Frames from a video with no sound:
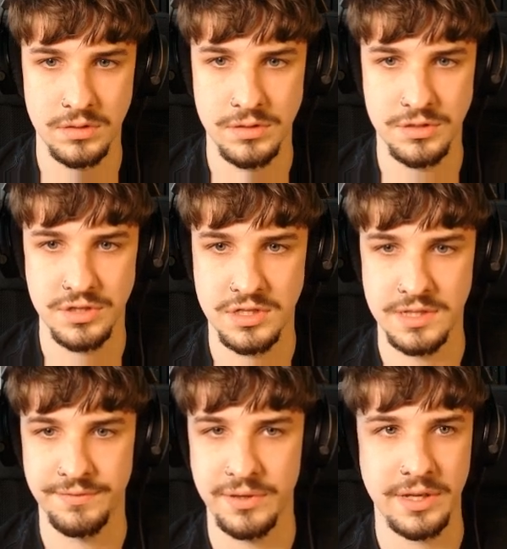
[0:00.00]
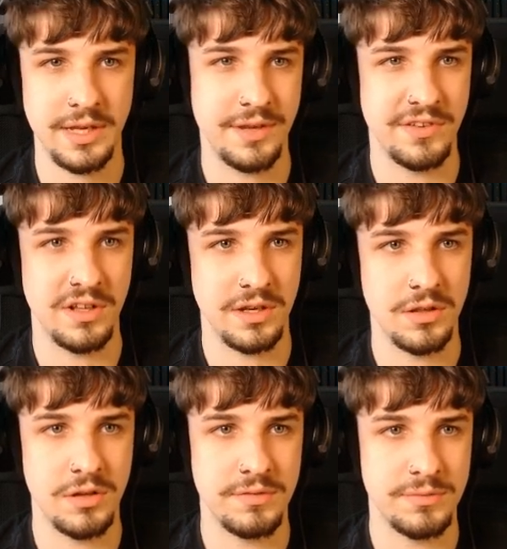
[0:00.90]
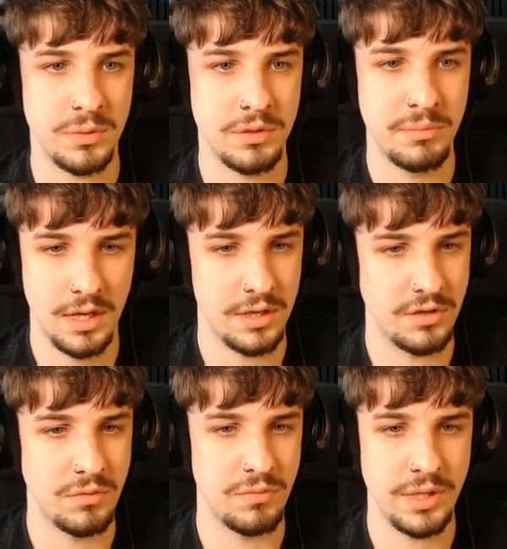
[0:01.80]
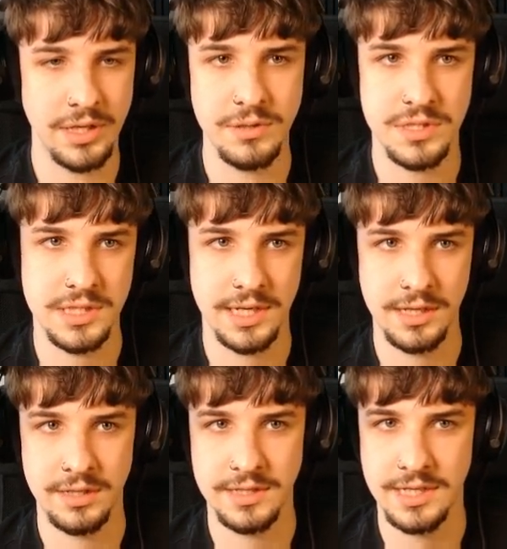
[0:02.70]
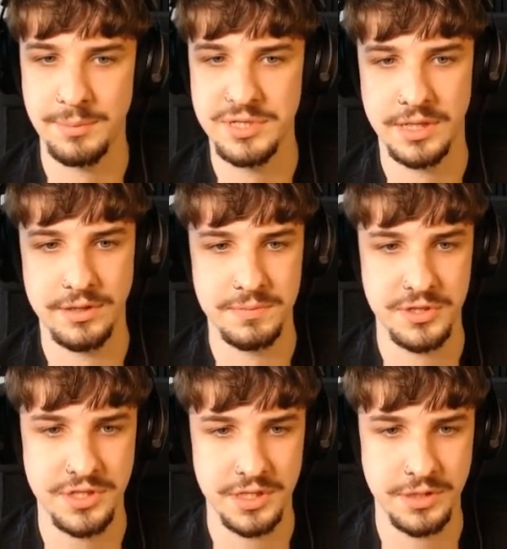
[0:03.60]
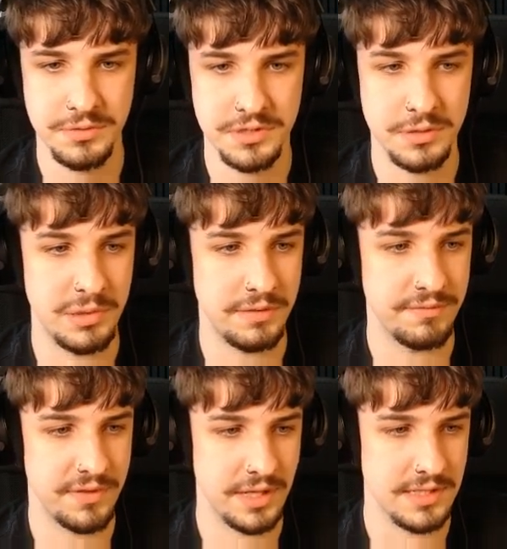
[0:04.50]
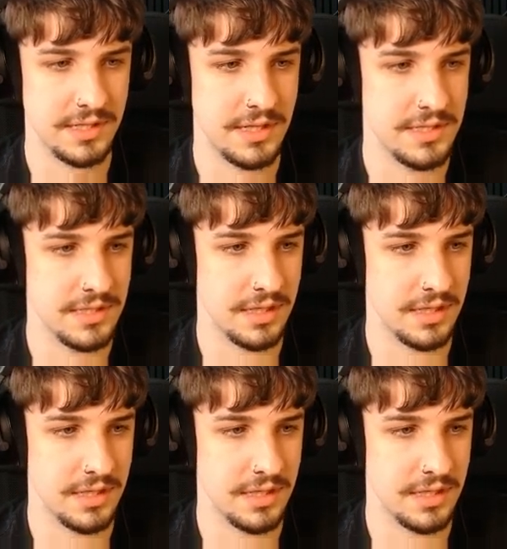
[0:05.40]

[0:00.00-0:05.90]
Just because I feel like it gives it like a lot of warmth. Don't really use Decapitator as much as I used to, but for things like this, I think